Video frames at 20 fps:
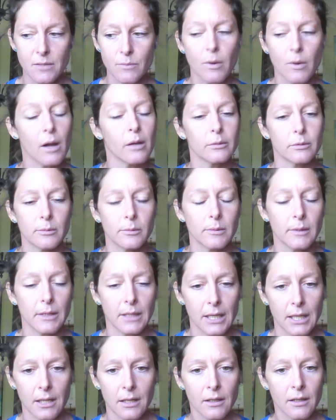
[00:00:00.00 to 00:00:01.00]
is
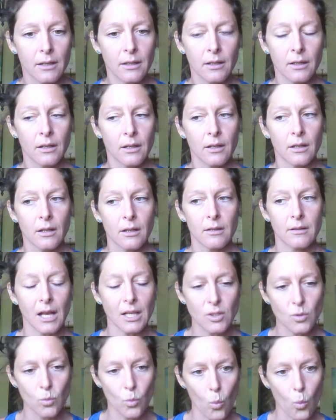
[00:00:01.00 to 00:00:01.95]
probably, that's